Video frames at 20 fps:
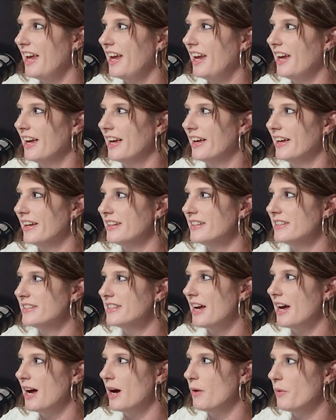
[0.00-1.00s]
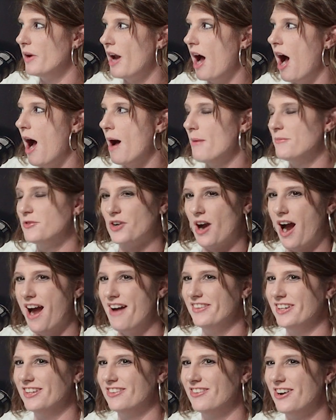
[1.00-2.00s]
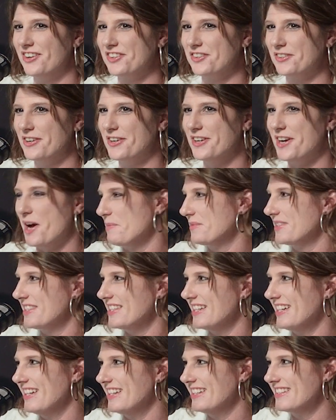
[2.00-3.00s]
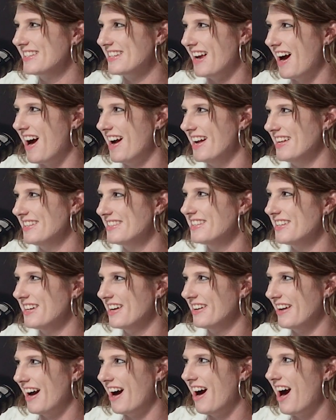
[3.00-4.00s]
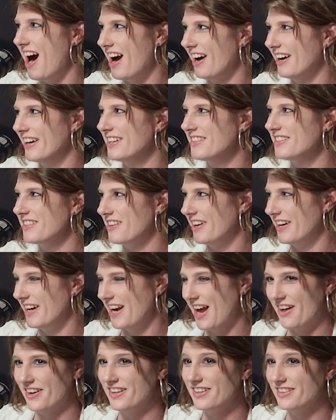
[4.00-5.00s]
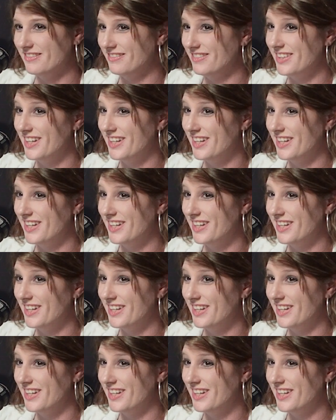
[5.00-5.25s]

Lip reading: And when I'm driving along the road and I'm seeing signs, now hiring, starting out at,